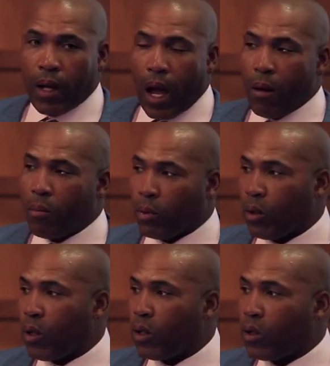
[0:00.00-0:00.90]
I
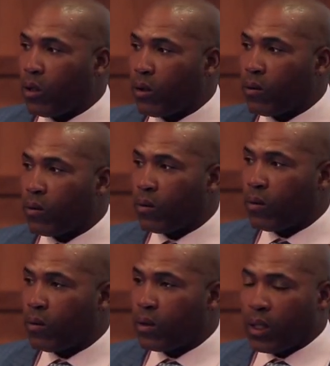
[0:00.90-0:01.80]
implore you
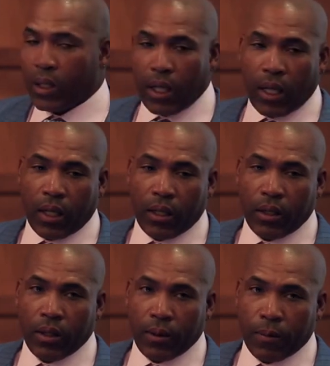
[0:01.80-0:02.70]
today
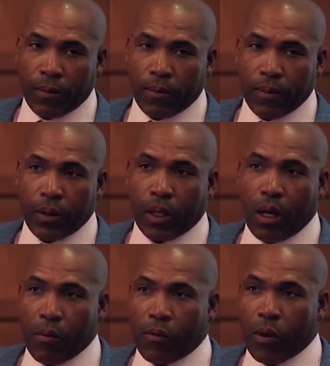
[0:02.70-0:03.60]
to
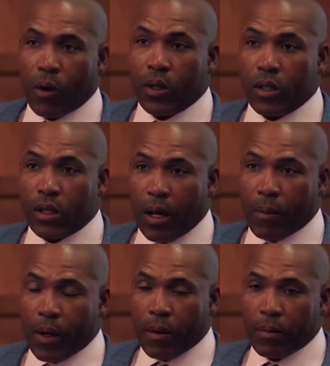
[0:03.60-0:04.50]
come forward,
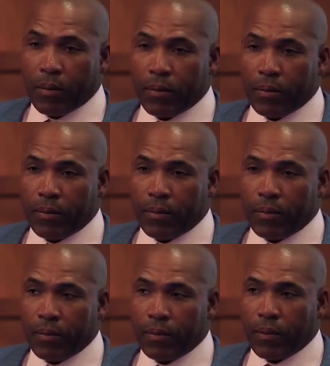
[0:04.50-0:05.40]
step up,
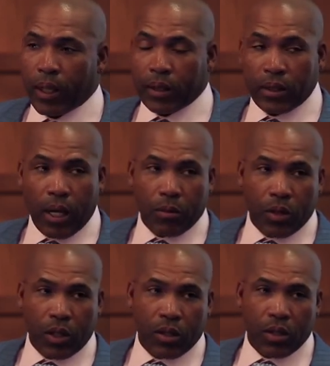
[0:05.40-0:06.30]
accept
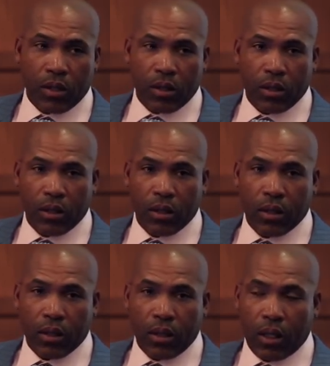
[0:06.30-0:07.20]
Jesus.
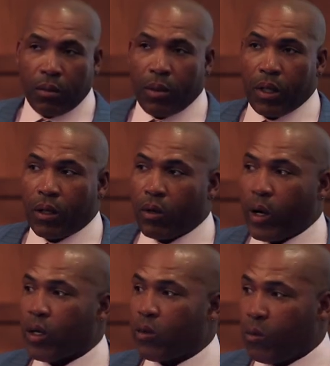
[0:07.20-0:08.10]
It'll be the
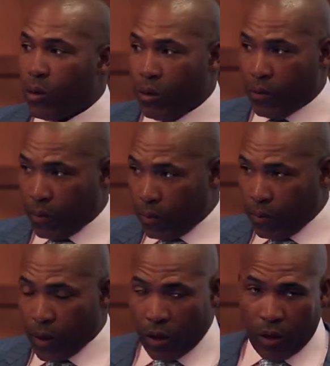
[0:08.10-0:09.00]
greatest move
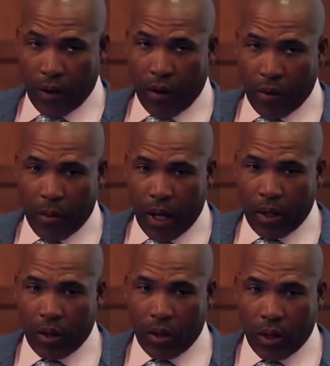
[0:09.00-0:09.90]
that you've ever
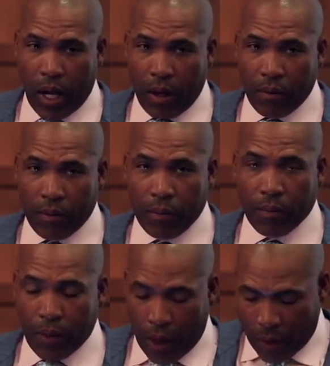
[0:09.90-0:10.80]
made in your life.
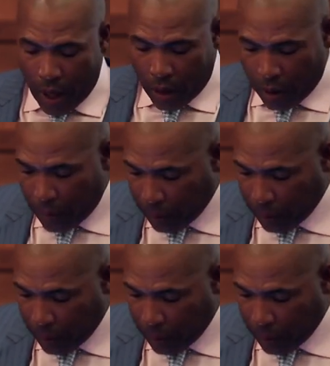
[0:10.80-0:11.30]
I thank you.